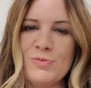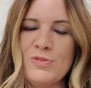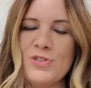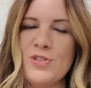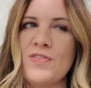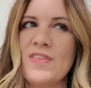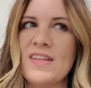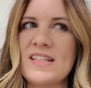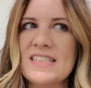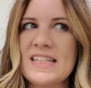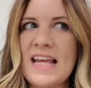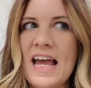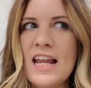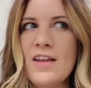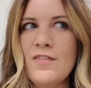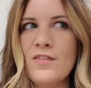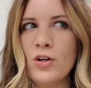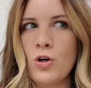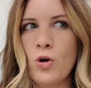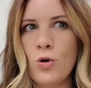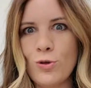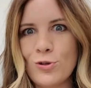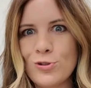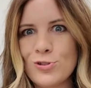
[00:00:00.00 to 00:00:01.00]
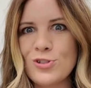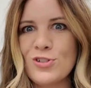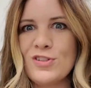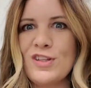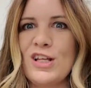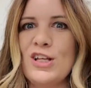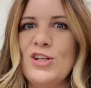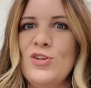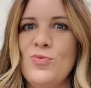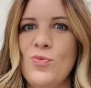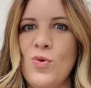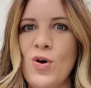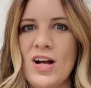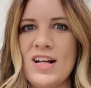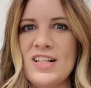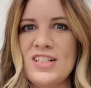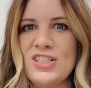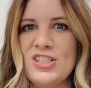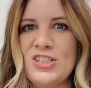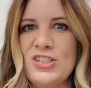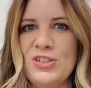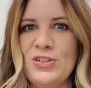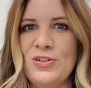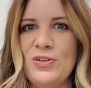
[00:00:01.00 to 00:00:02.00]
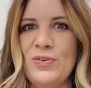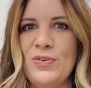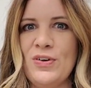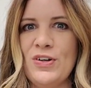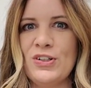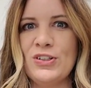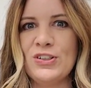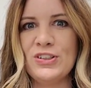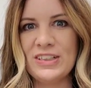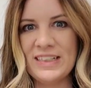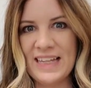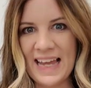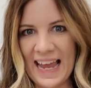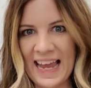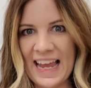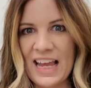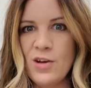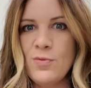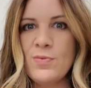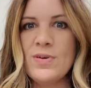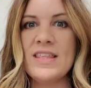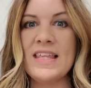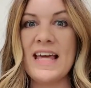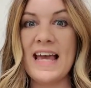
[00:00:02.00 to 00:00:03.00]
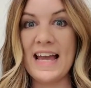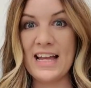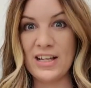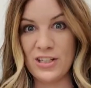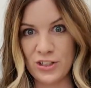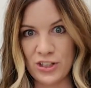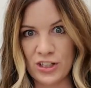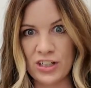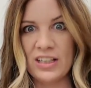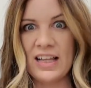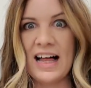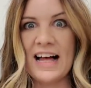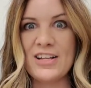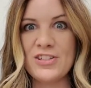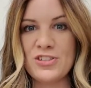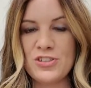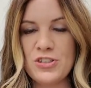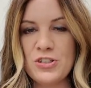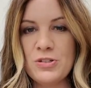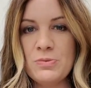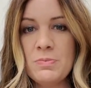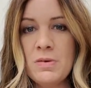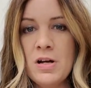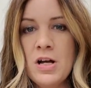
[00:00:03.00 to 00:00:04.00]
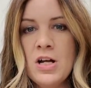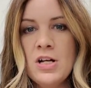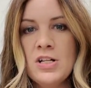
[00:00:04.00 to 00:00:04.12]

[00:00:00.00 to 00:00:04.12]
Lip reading: So that's kind of a culture that you want to create within your classroom